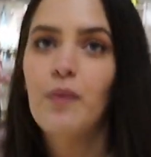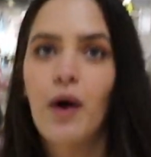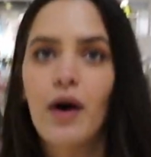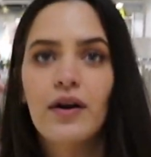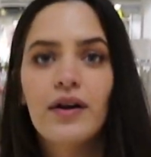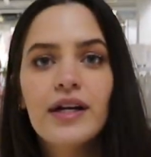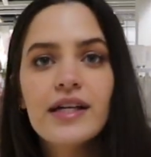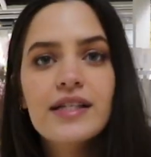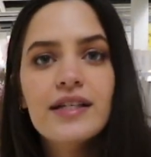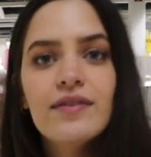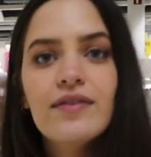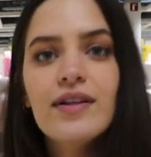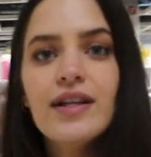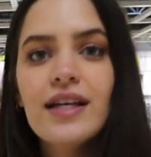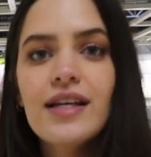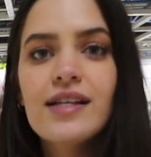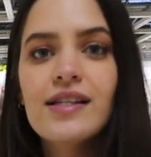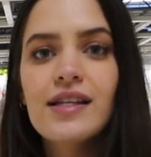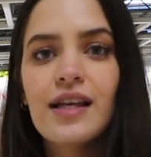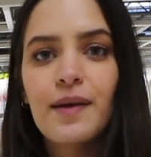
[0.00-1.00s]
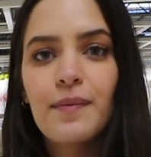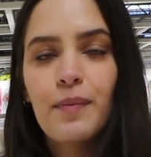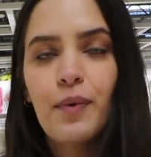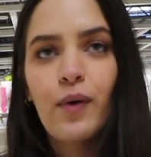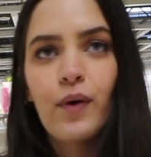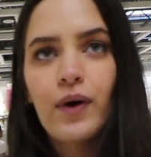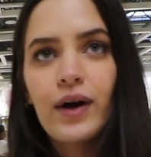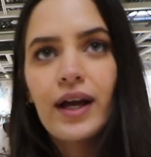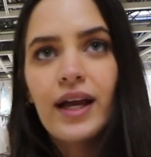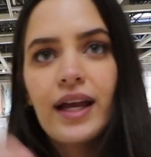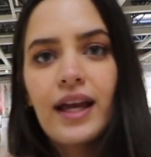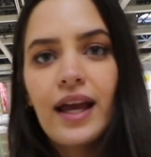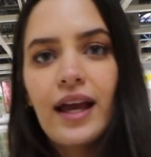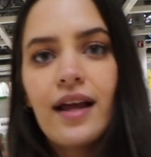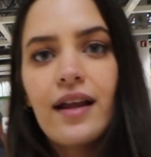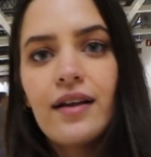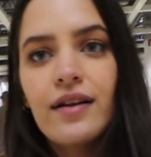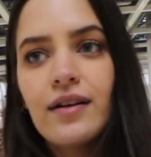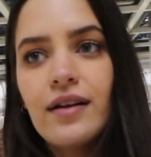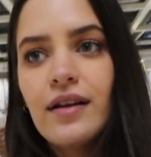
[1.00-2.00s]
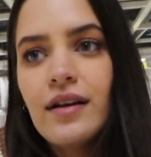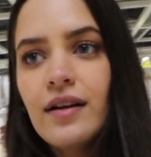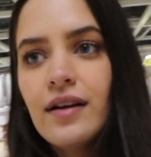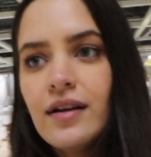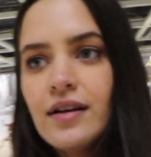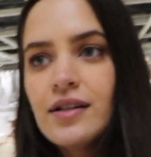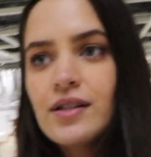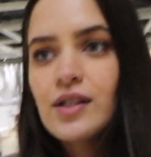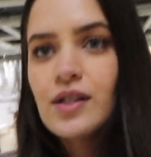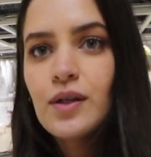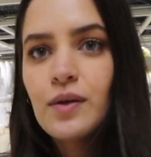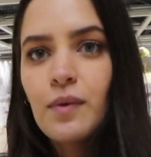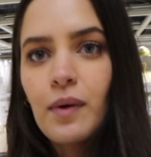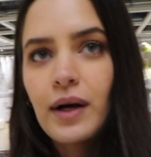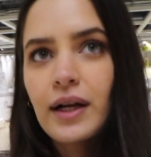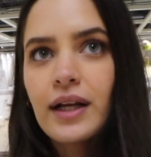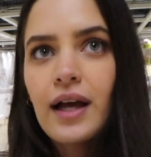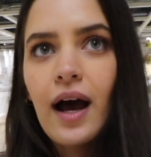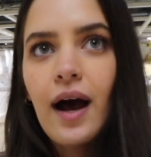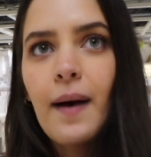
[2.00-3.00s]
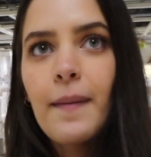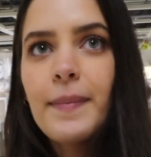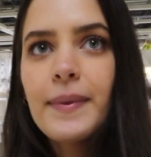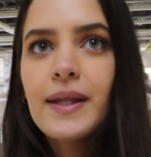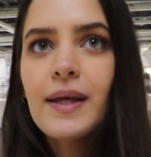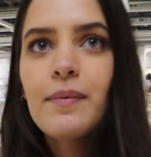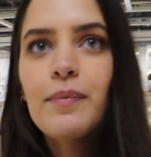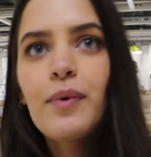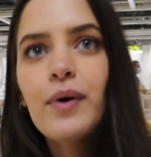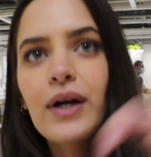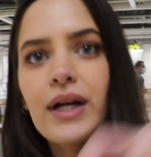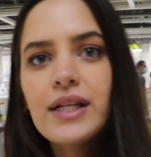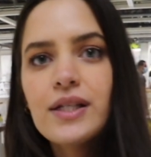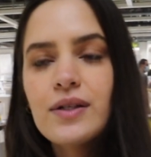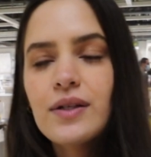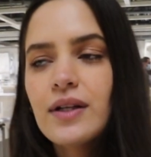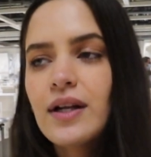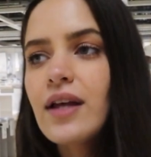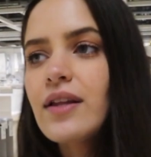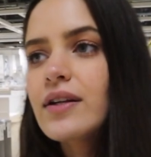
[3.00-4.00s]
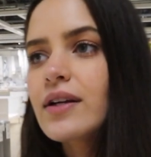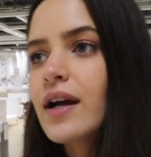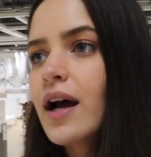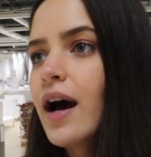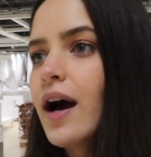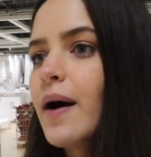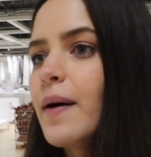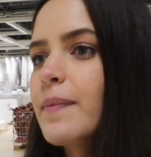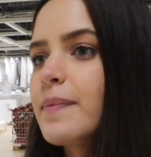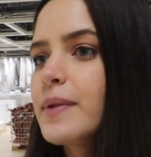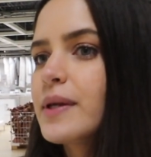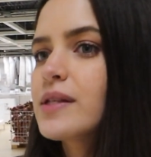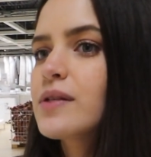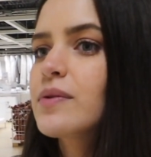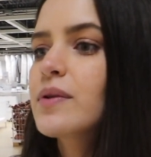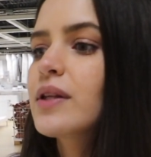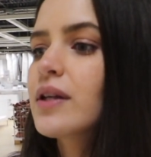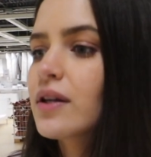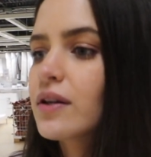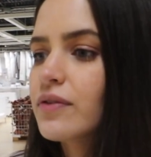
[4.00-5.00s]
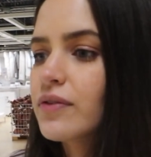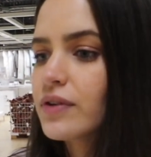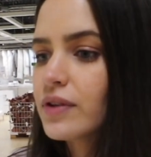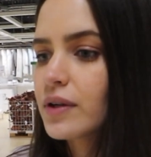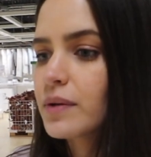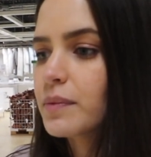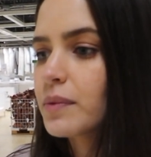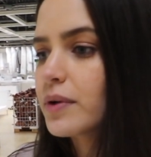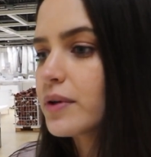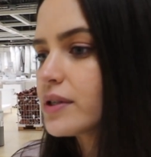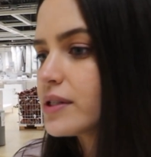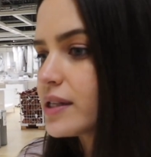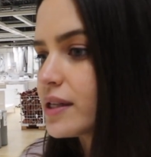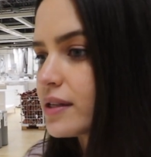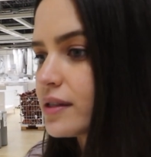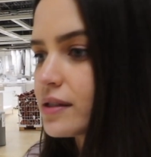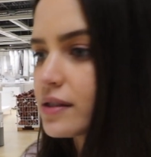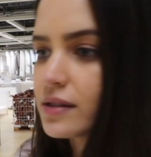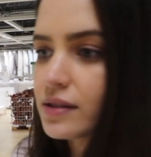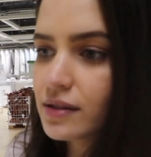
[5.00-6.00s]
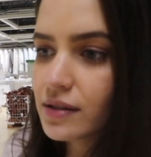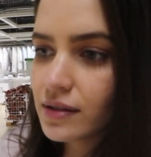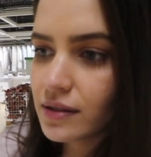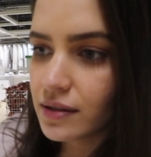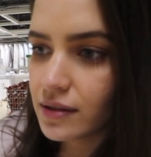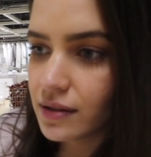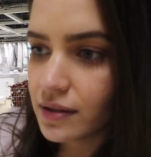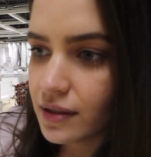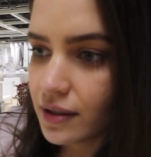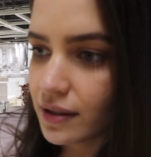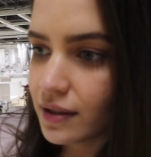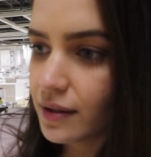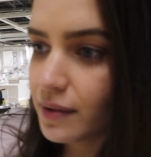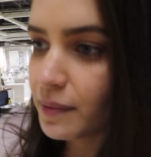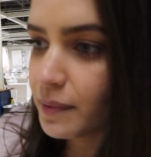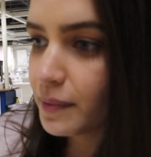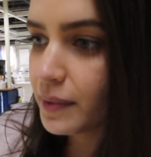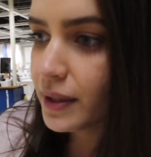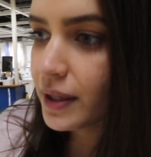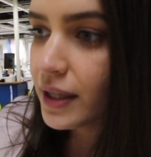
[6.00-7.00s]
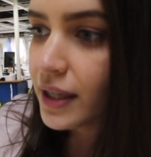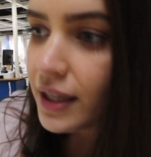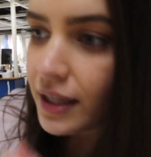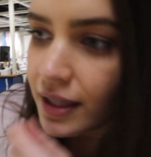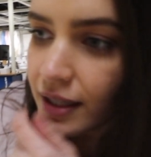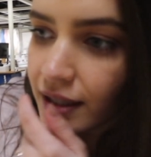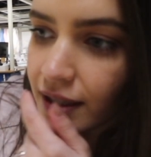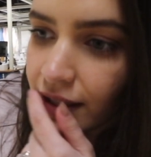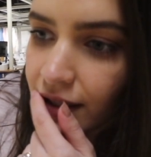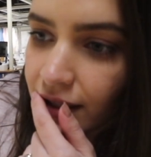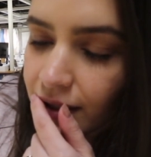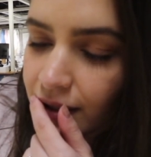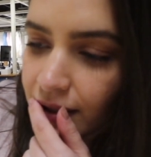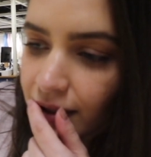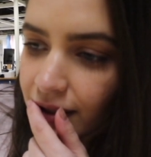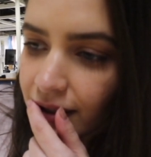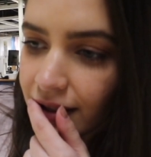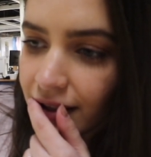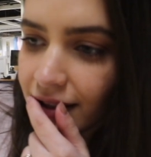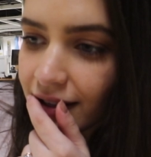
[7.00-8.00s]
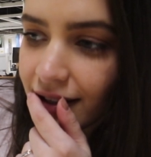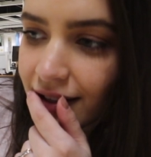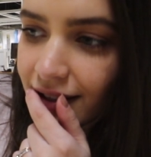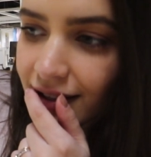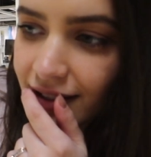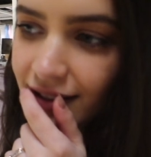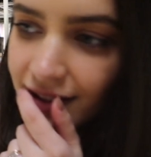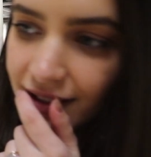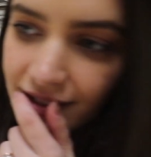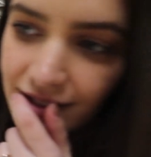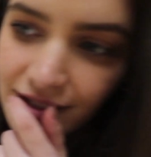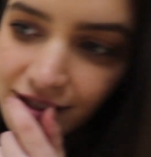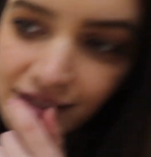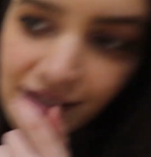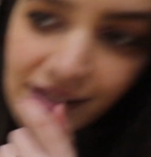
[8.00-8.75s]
water activities, like pouring in to one cup and then pouring to another cup. That's really good for their motor system. Oh yeah? I think she's